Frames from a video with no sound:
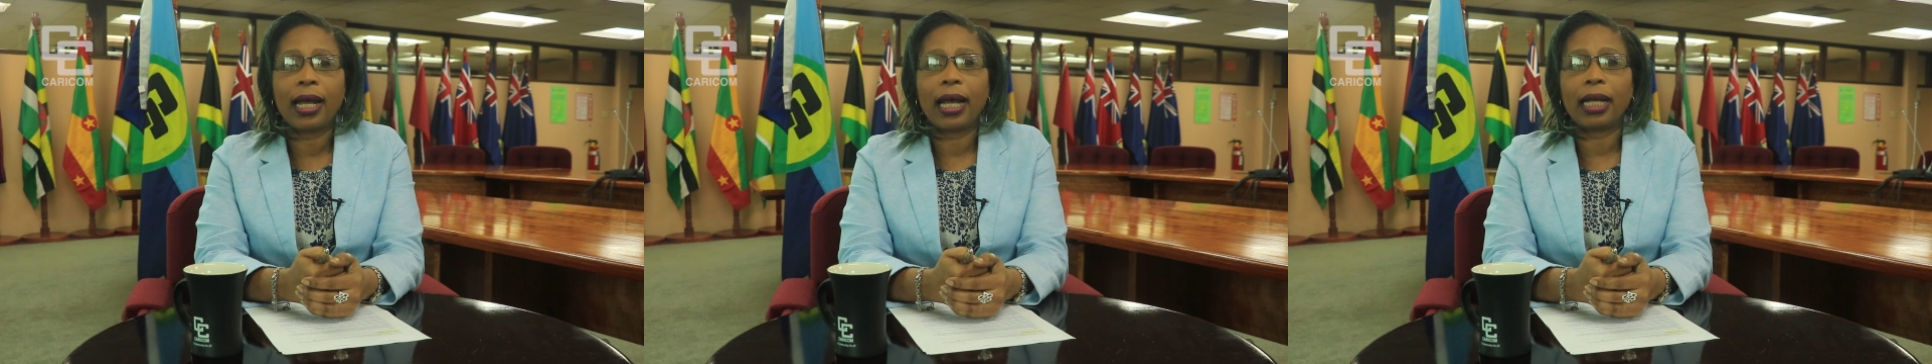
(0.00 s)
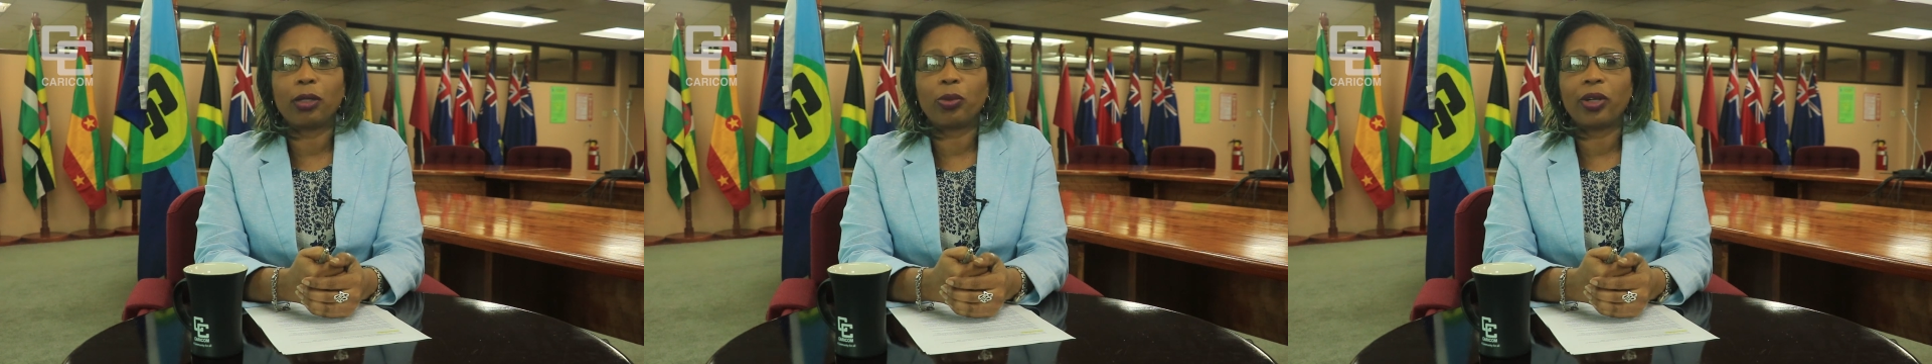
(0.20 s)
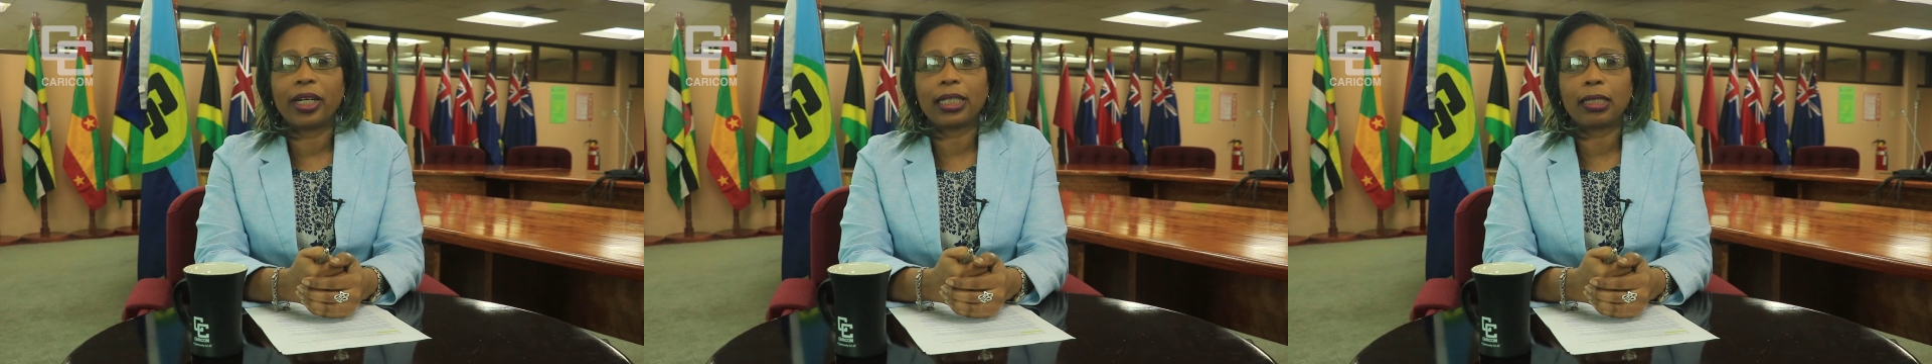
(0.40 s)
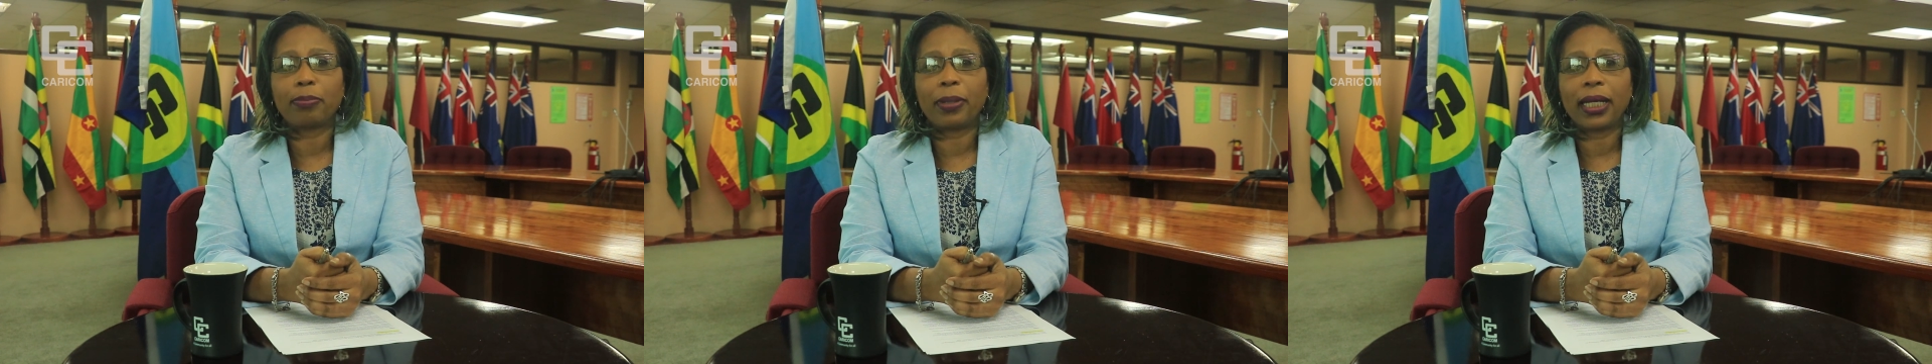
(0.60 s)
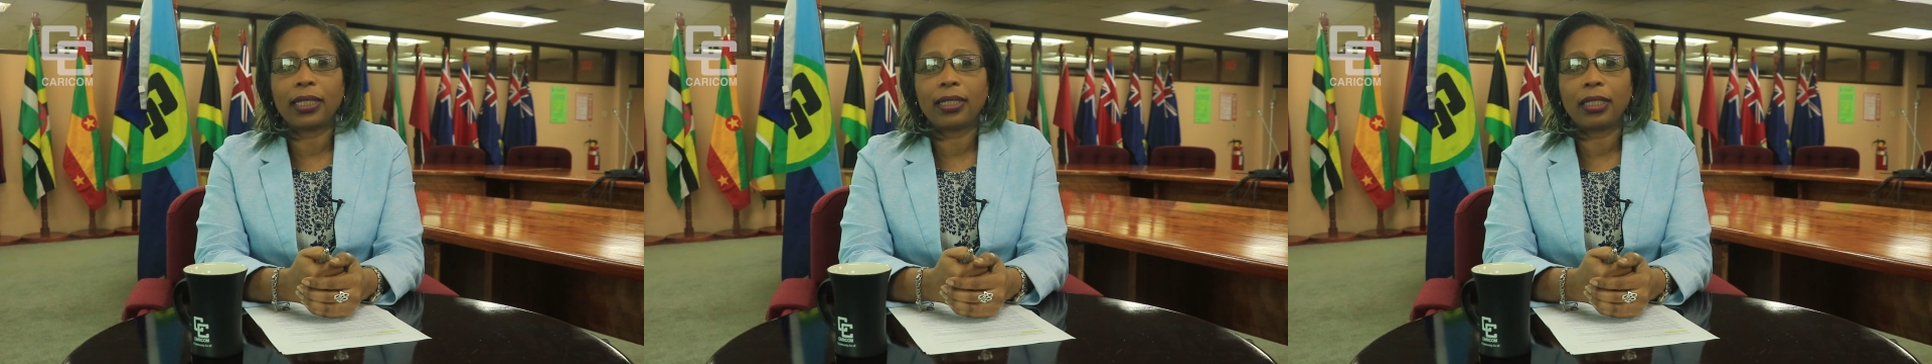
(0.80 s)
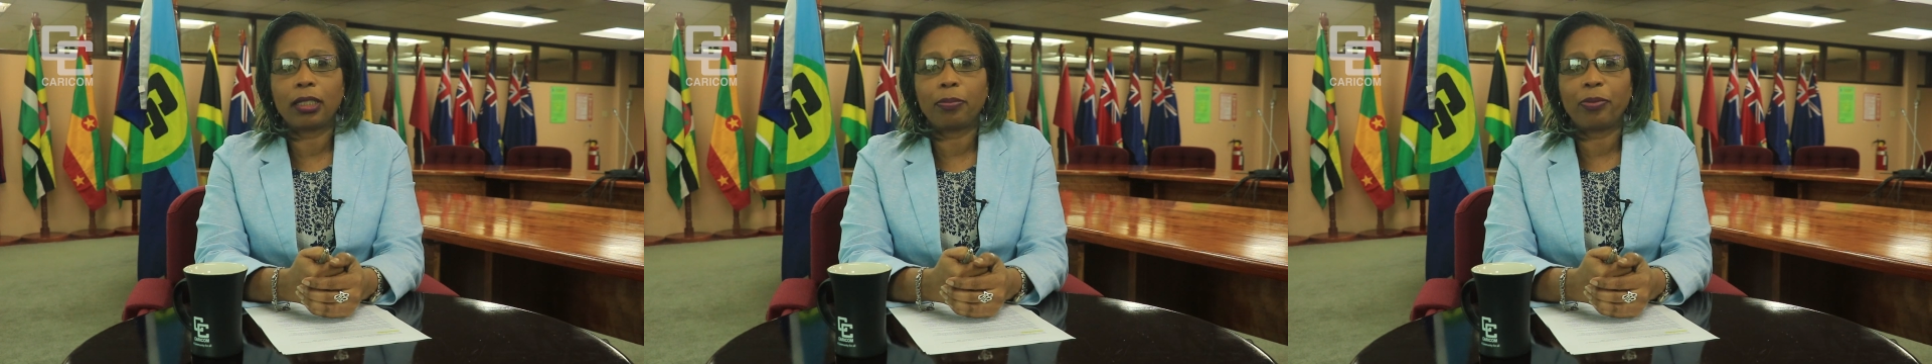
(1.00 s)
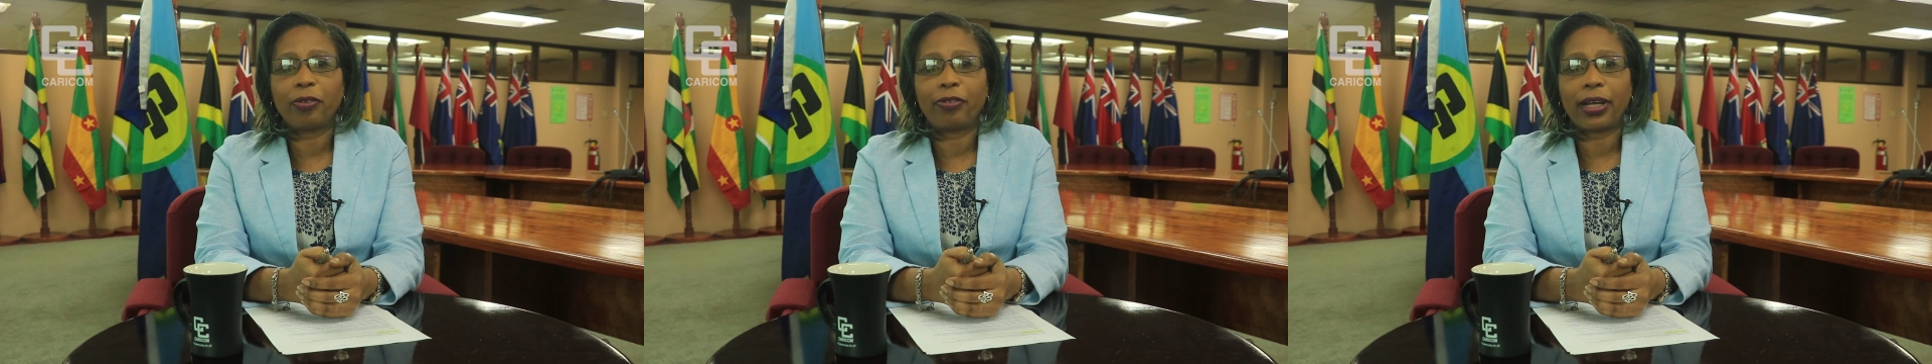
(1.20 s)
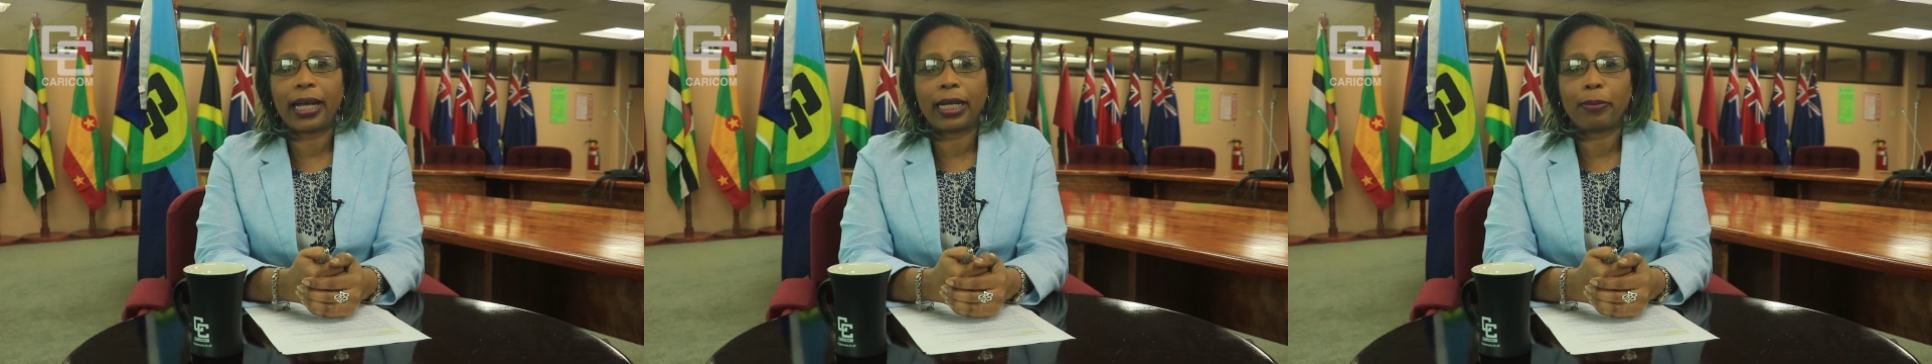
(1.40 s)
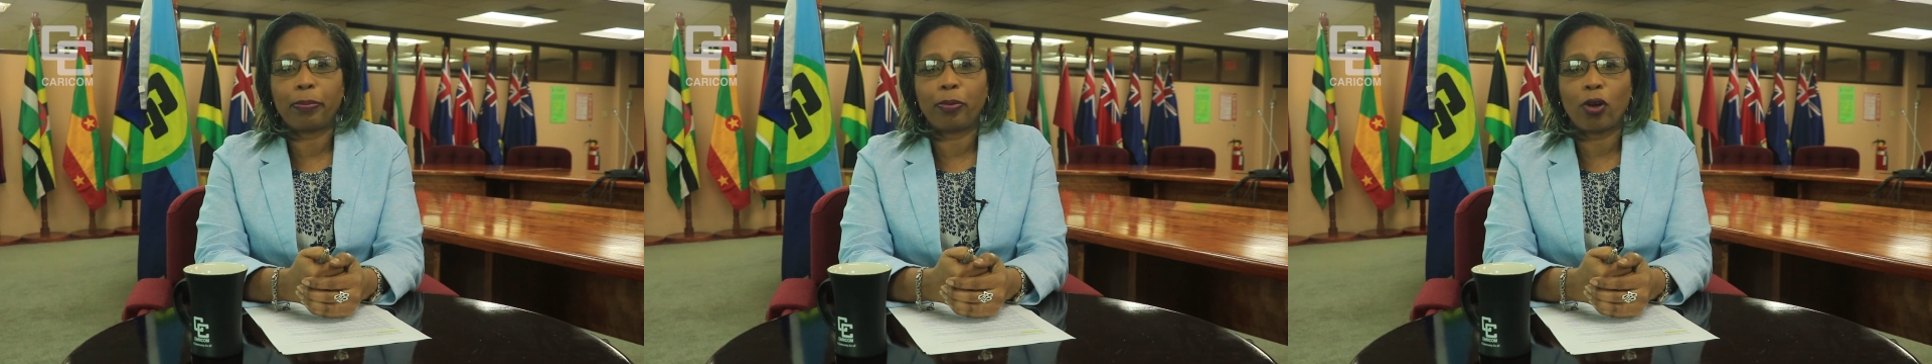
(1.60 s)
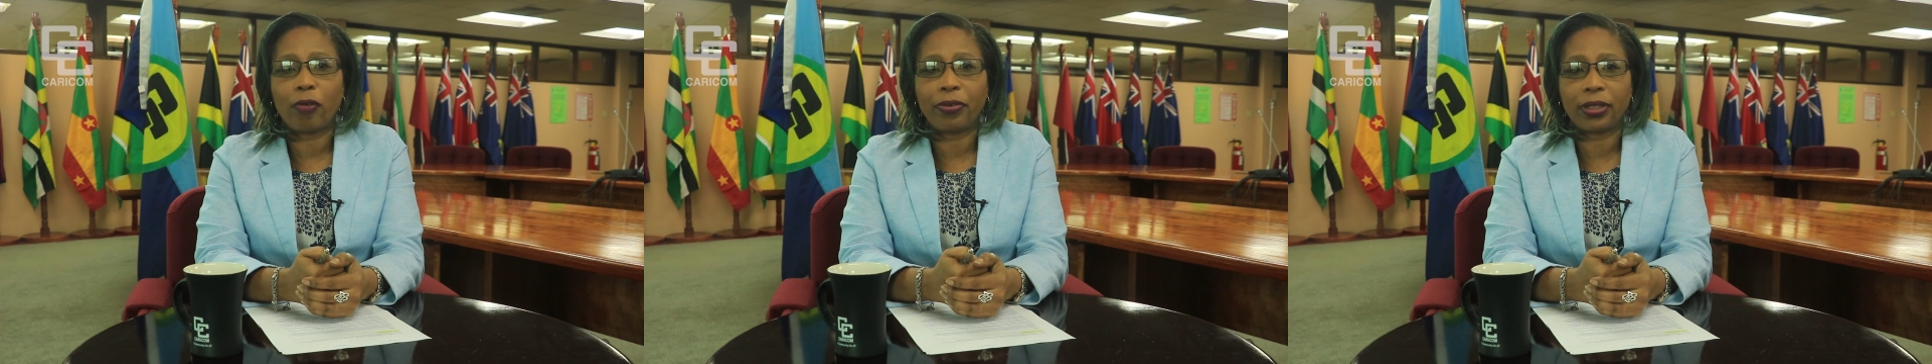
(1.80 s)
and were expected to
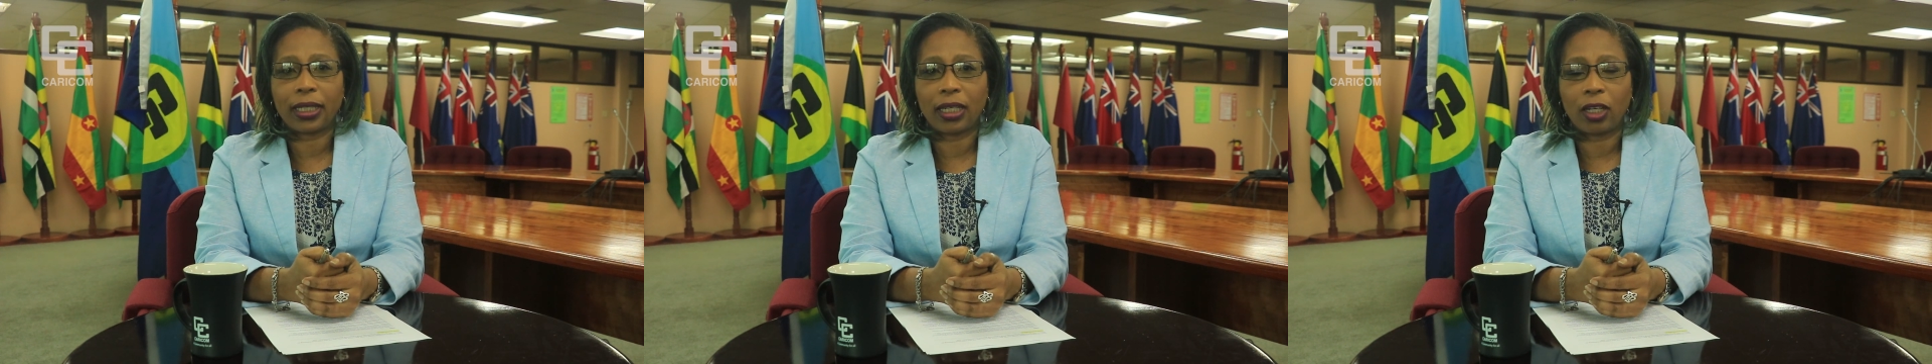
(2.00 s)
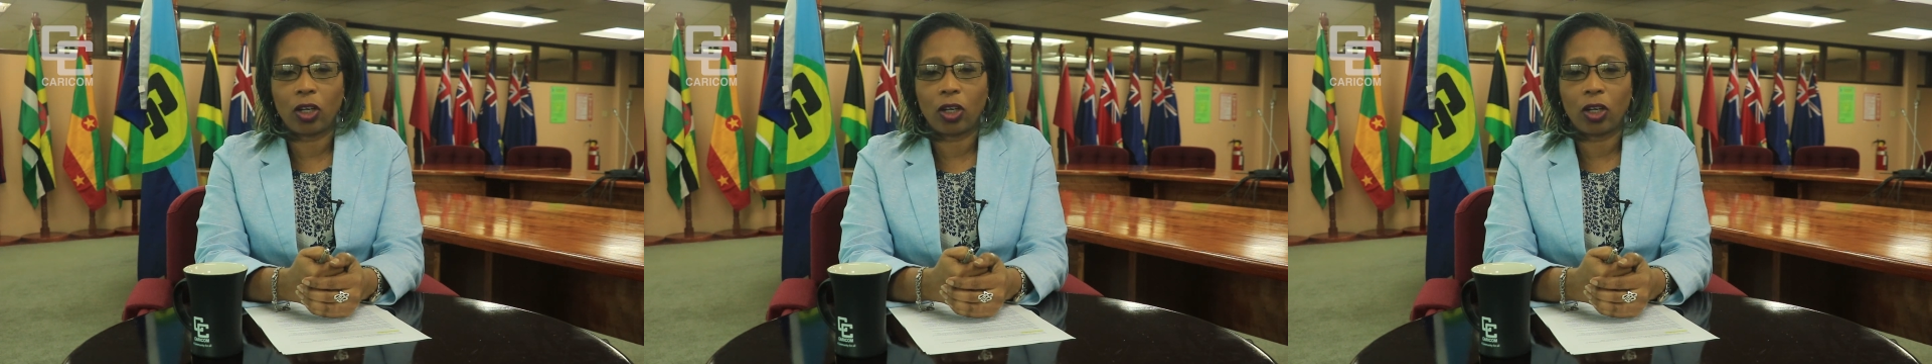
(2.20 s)
provide profit and